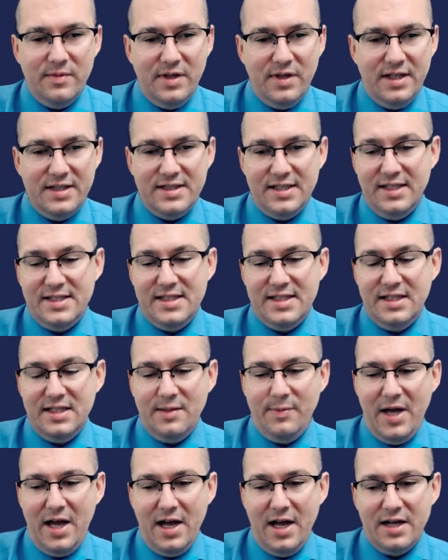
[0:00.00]
it's in the
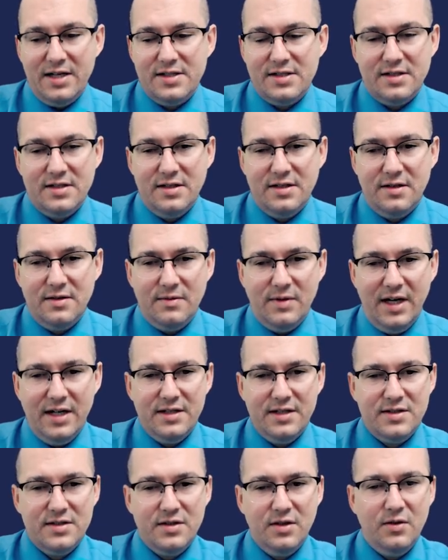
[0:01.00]
past, right?
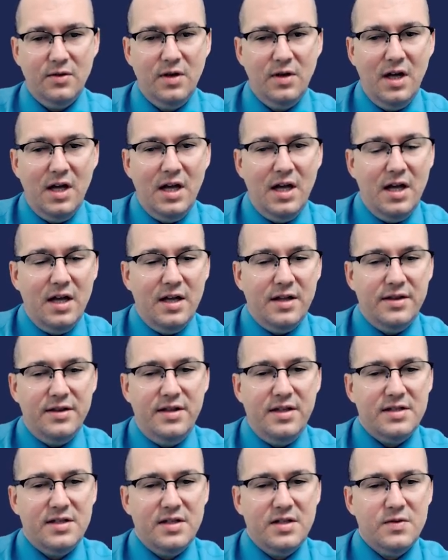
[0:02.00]
So
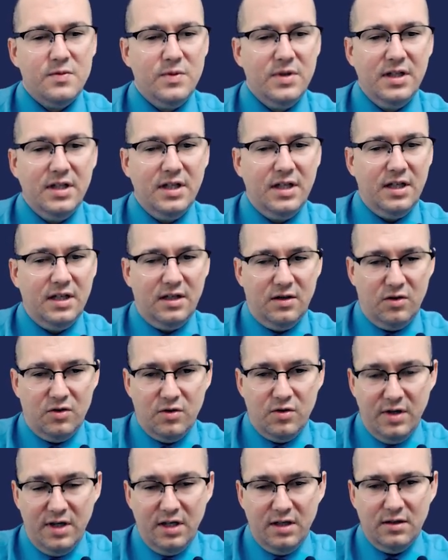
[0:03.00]
this is really
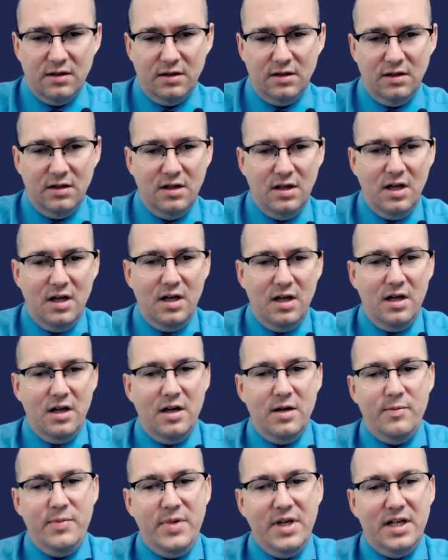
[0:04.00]
critical
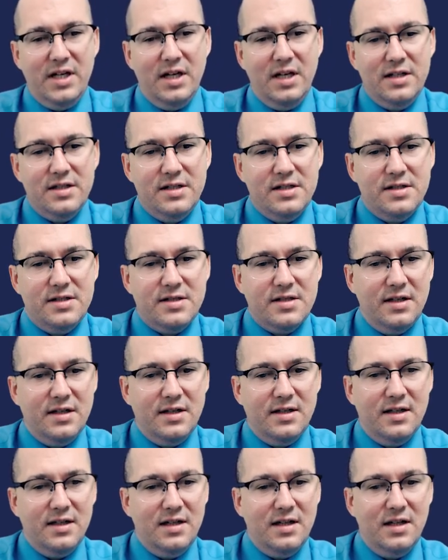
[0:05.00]
because,
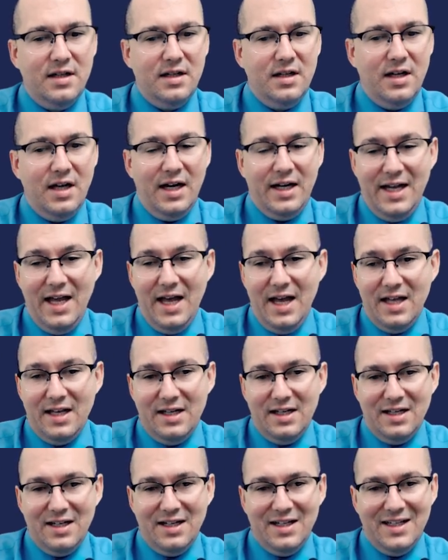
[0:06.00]

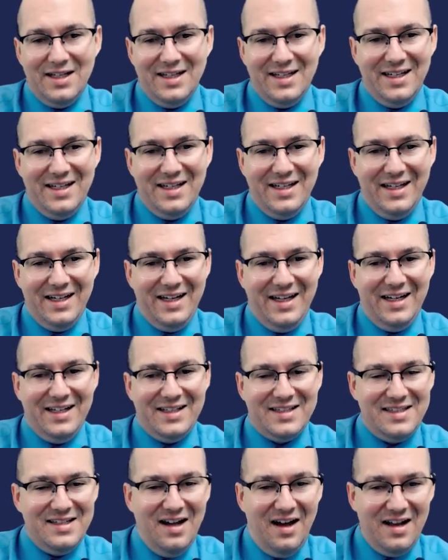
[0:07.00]
again,
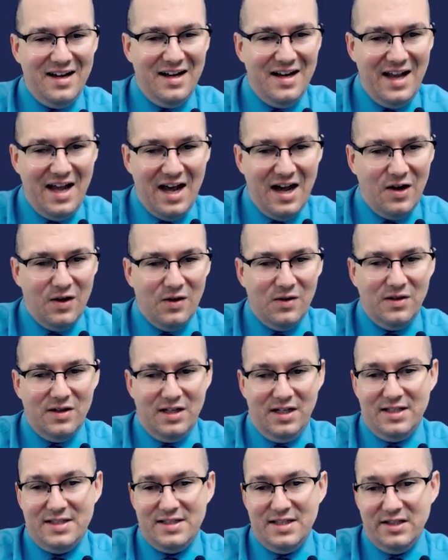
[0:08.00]
it's not now,
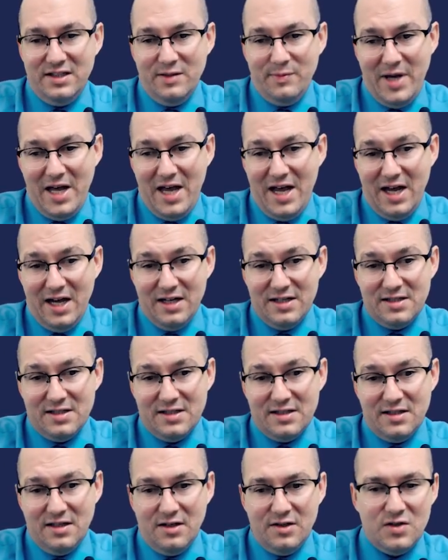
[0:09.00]
it's in the
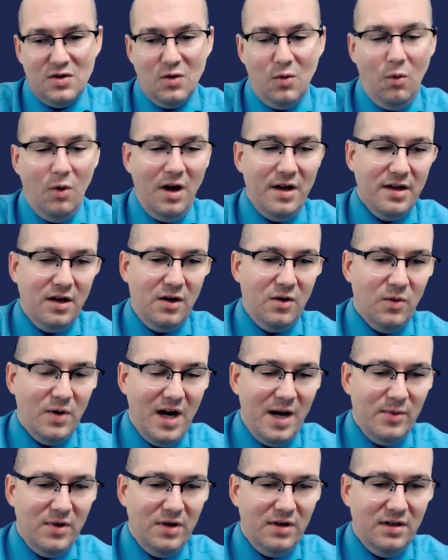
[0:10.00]
past. So while the
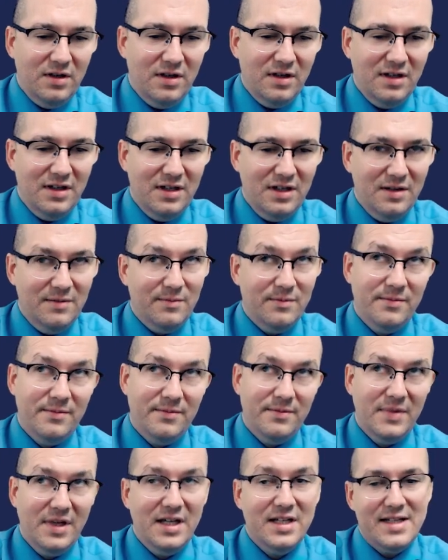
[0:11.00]
grammar
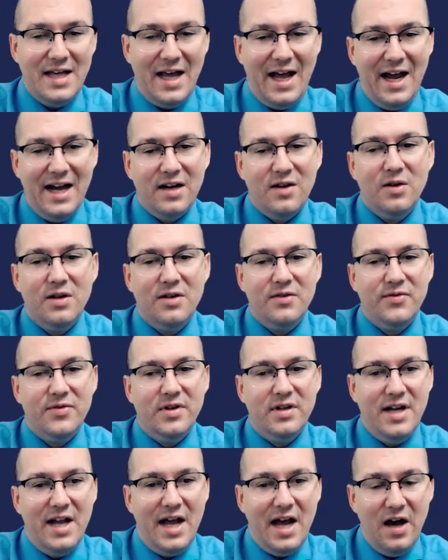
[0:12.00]
is accurate for
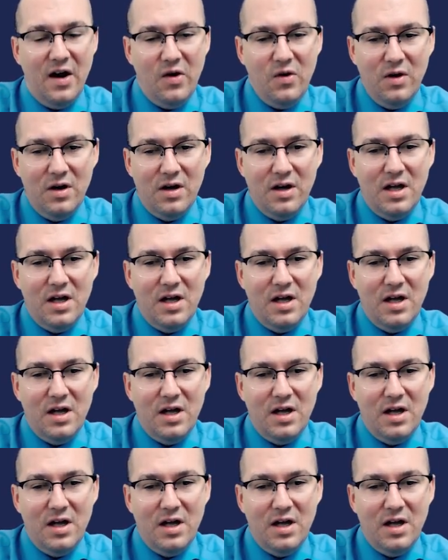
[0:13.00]
now,